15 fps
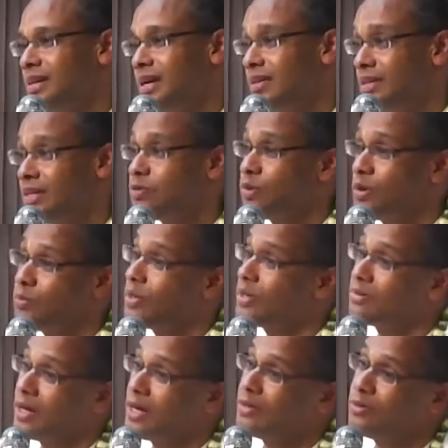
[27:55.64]
And that's what we
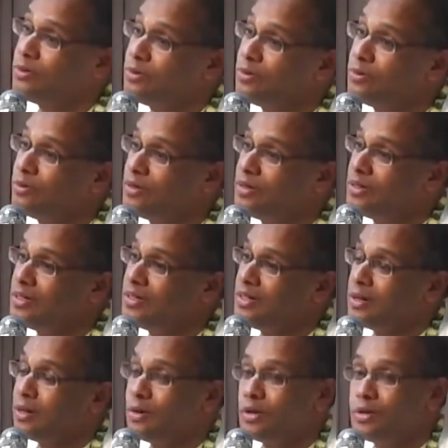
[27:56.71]
are trying to do.
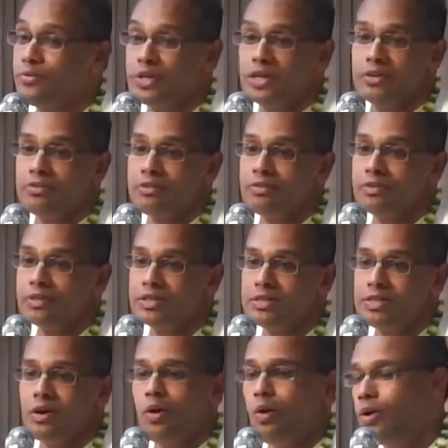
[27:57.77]
Glorification of
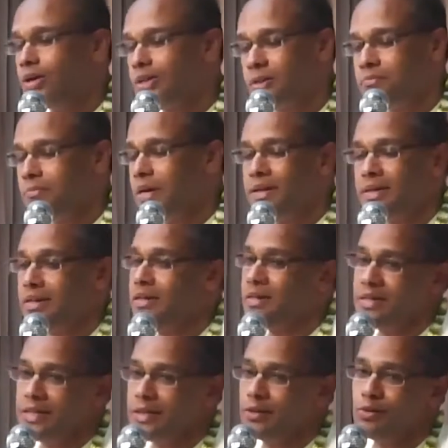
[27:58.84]
Krishna
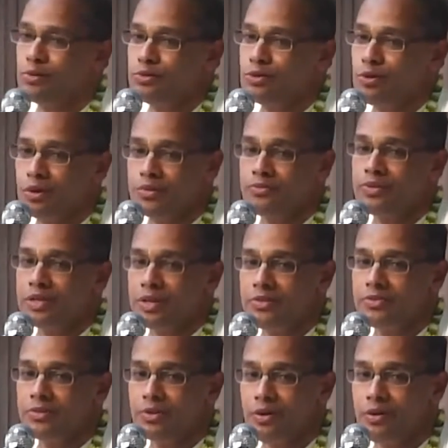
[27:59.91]
automatically includes
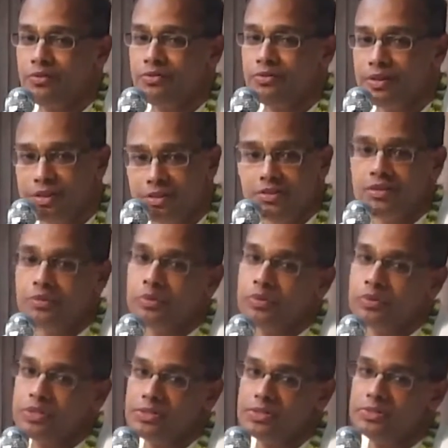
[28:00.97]
glorification of his
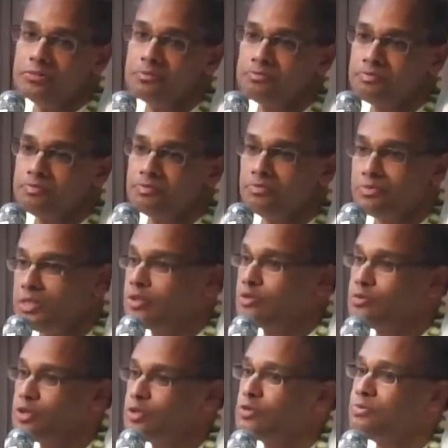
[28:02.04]
devotees.
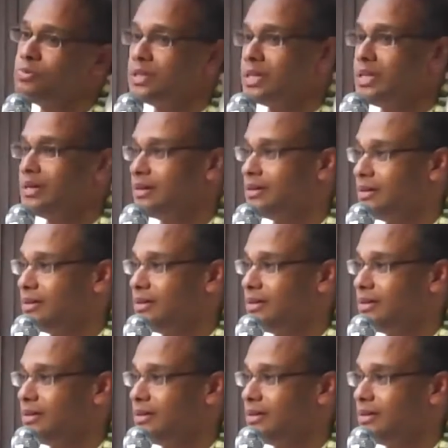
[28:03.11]
This we should be clear.